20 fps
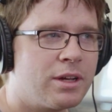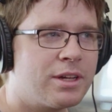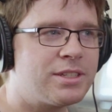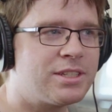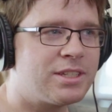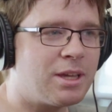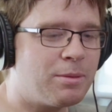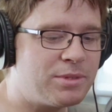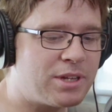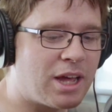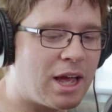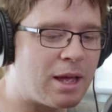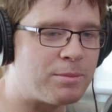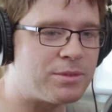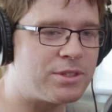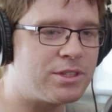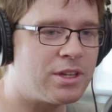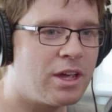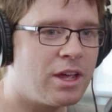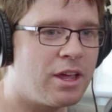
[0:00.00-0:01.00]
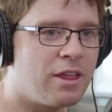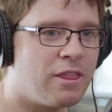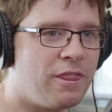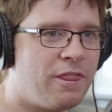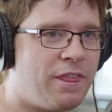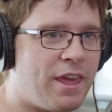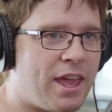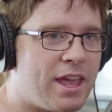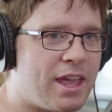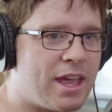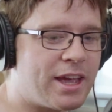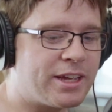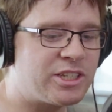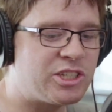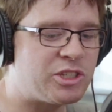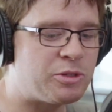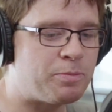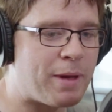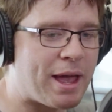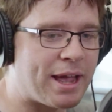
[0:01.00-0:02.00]
Sometimes they
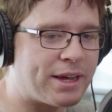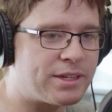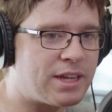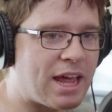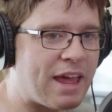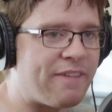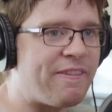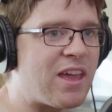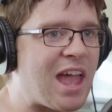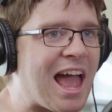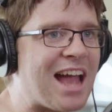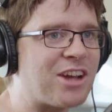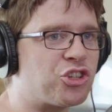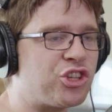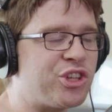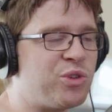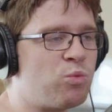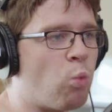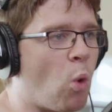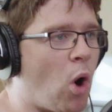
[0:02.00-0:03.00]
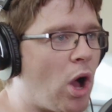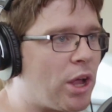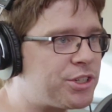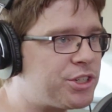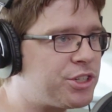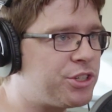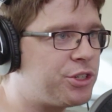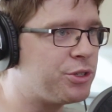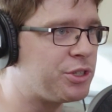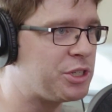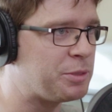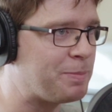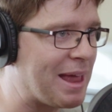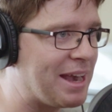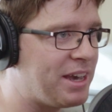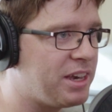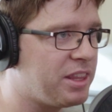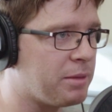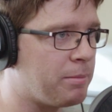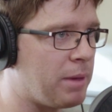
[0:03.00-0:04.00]
expect and they actually want to
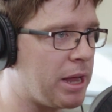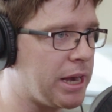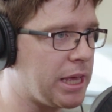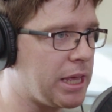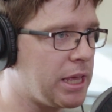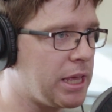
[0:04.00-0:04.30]
spend the money.